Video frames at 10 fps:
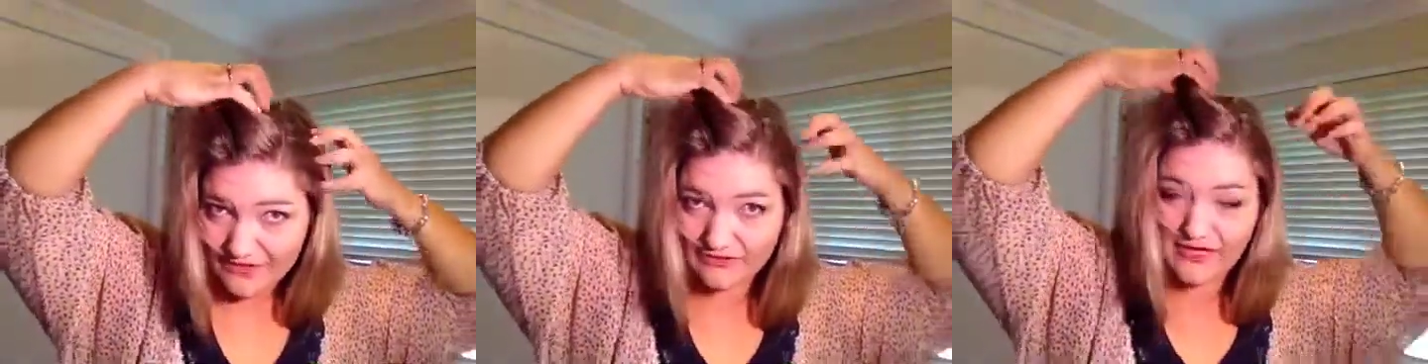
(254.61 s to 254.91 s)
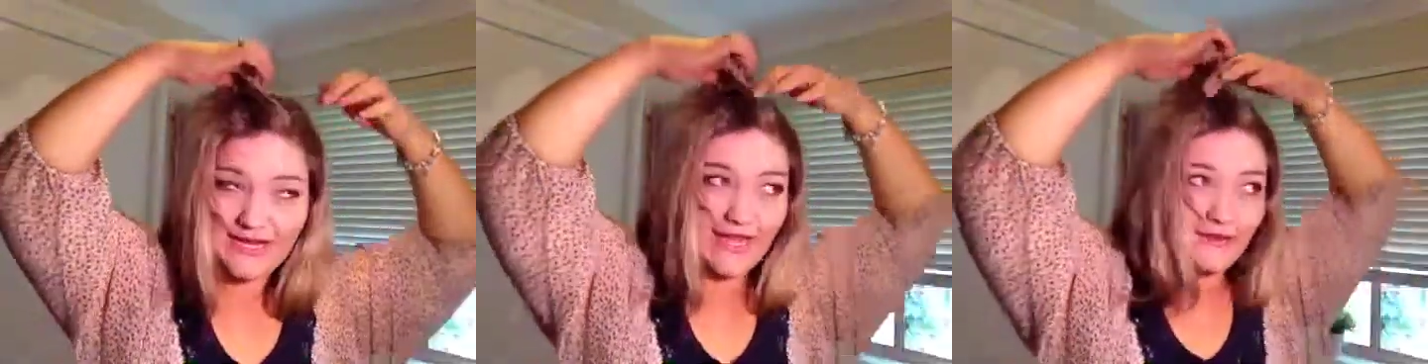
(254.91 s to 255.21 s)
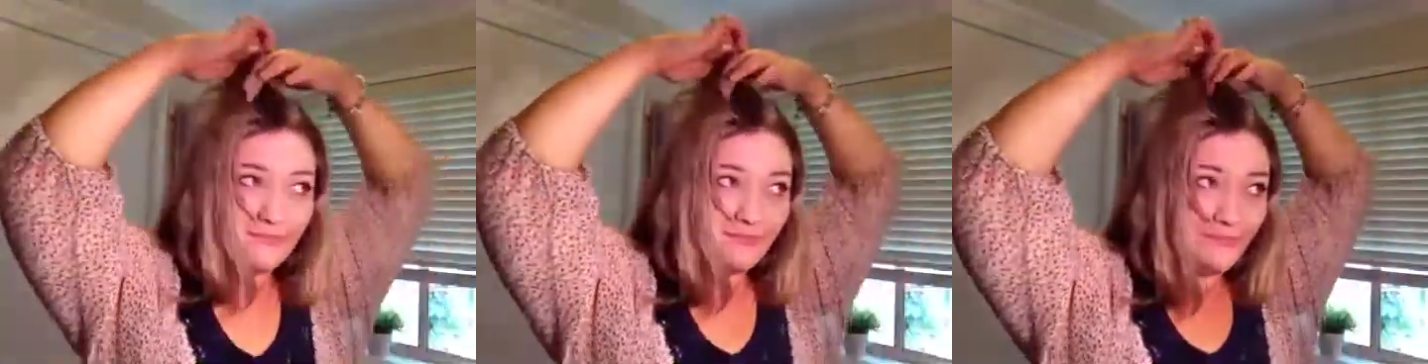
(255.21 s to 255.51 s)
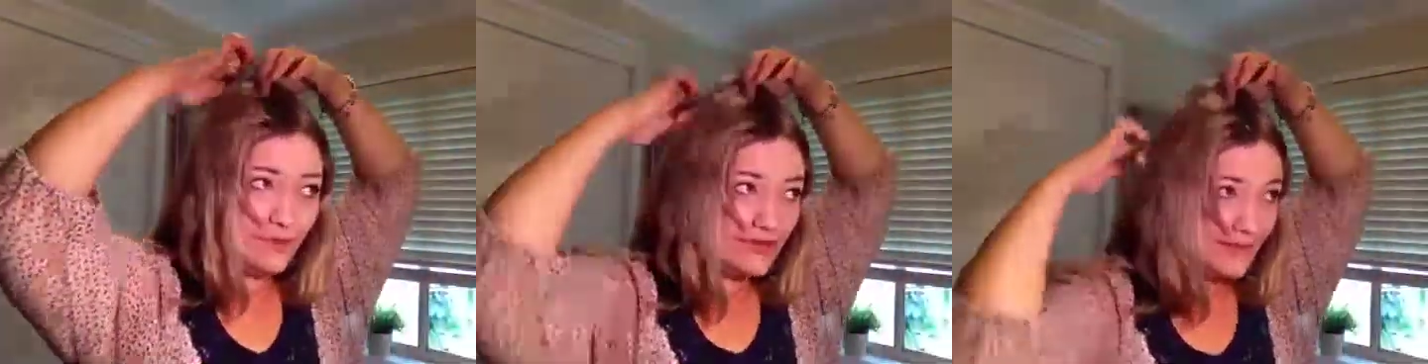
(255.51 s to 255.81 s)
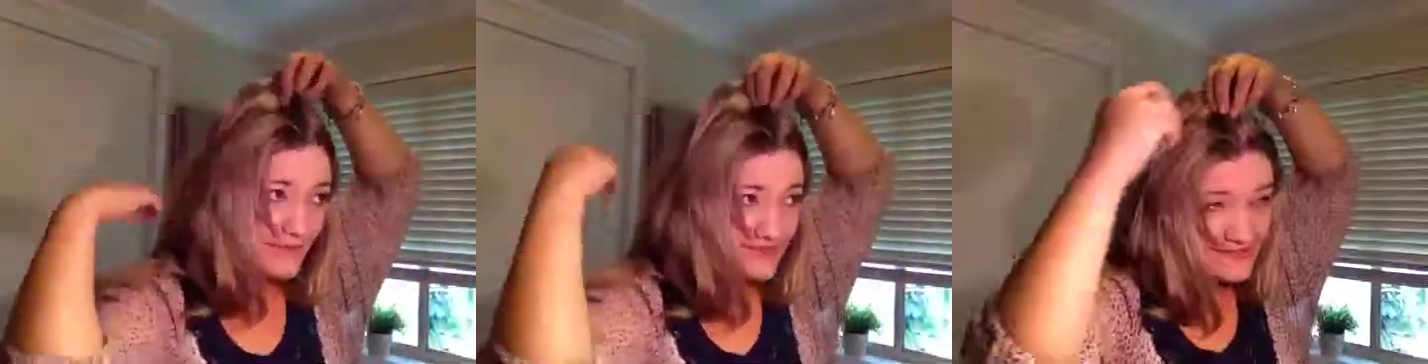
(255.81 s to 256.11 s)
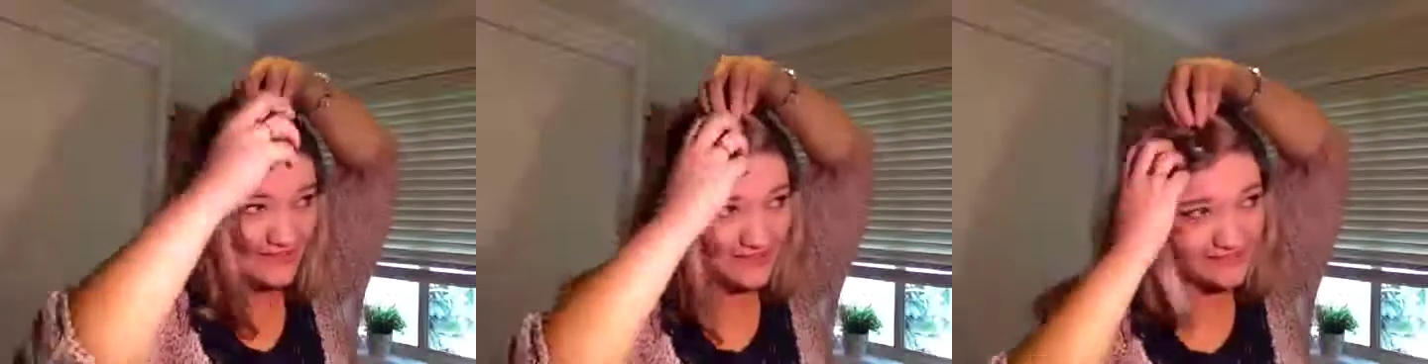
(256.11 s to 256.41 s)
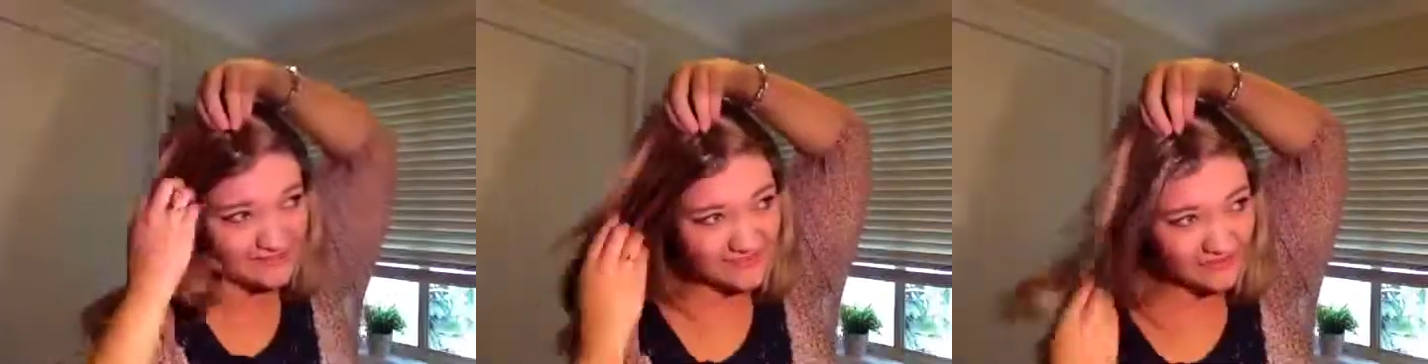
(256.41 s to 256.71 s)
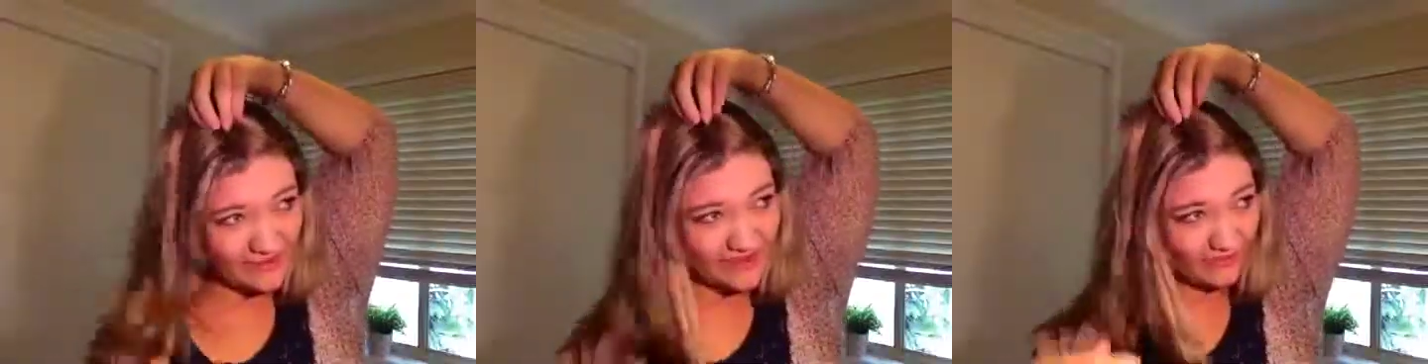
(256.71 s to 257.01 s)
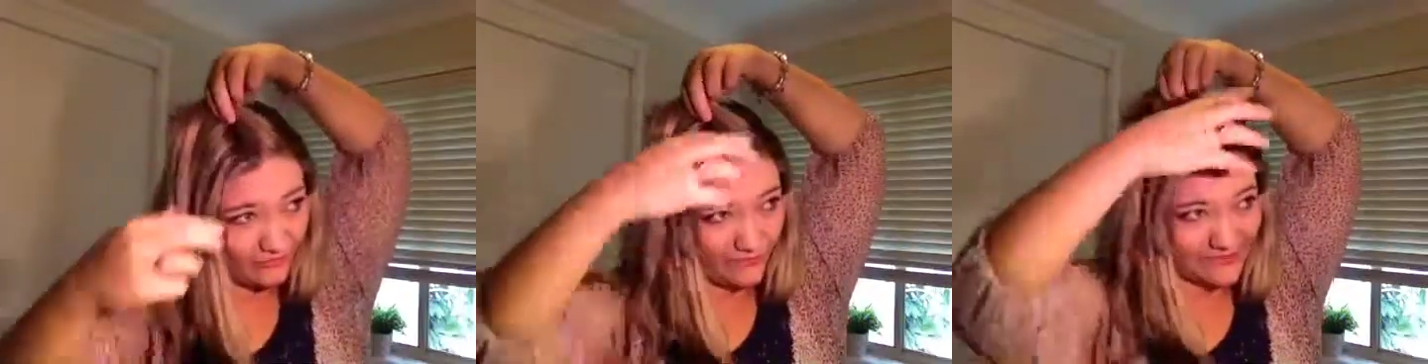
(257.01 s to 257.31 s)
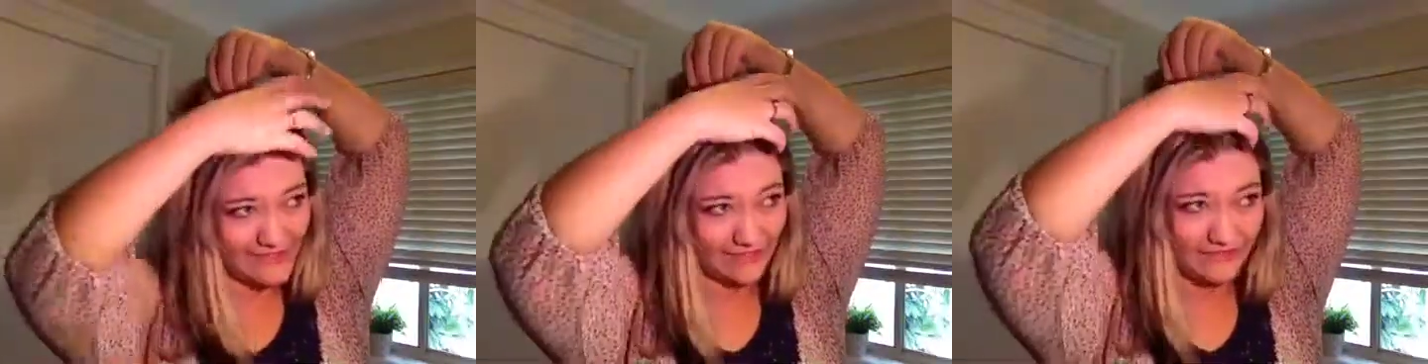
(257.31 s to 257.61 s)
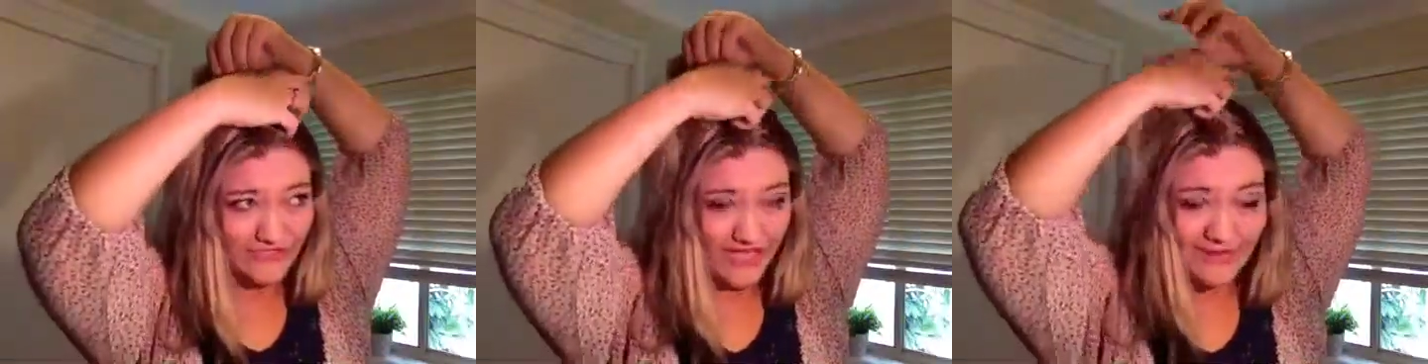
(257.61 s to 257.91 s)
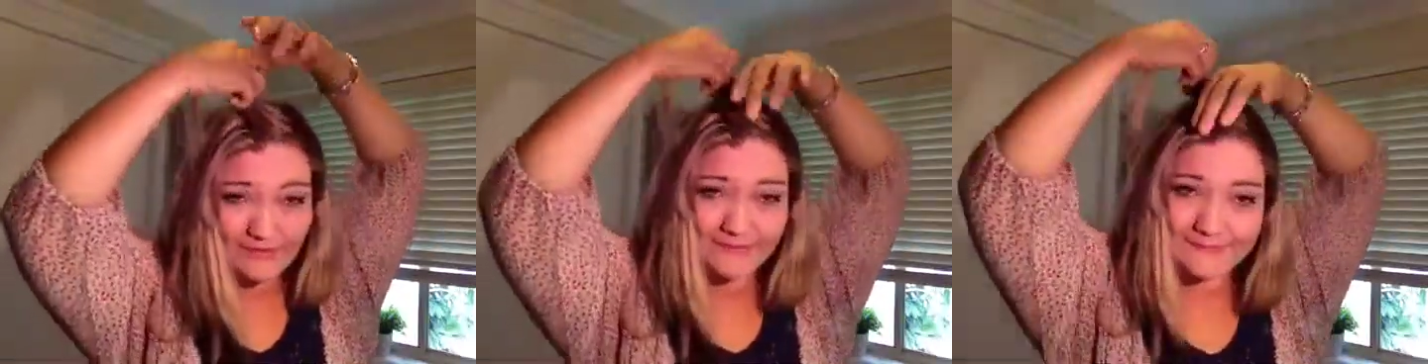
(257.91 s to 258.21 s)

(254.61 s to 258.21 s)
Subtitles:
alright, and pull up this square or rectangle shape.